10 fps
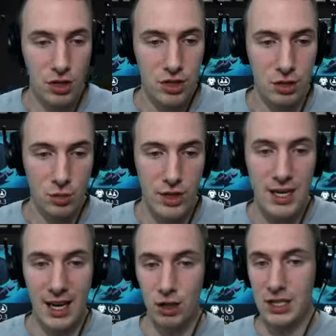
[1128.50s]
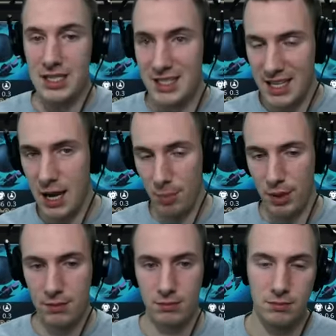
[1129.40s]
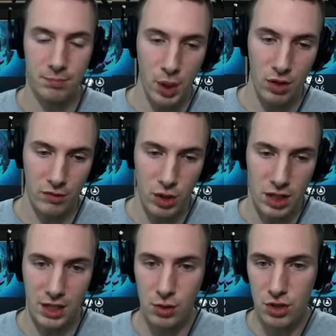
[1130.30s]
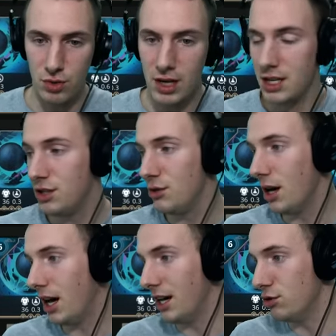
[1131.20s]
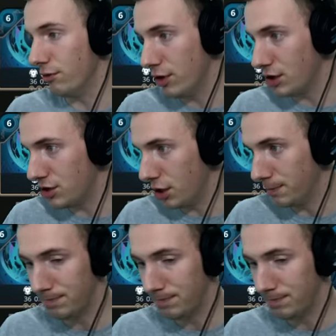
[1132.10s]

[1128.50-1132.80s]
so we can actually skip Barrier of Will and go straight into Hydroverser.